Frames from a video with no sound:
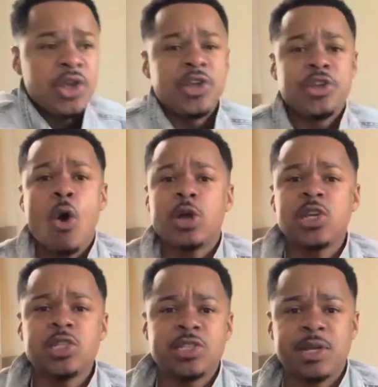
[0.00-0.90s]
Your
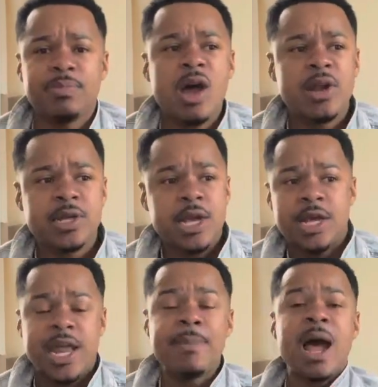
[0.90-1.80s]
sisters and brothers,
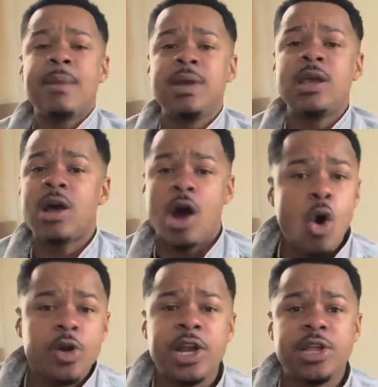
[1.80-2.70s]
they might be
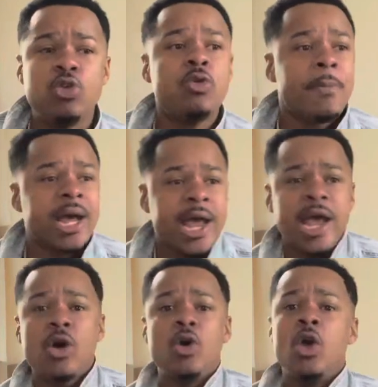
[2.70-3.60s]
older than you, but
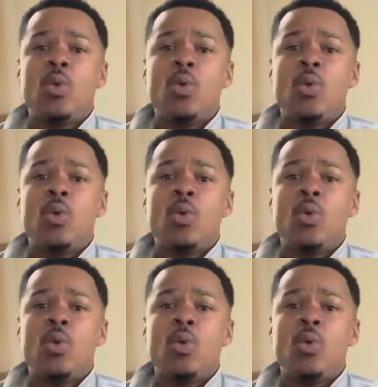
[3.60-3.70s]
hell,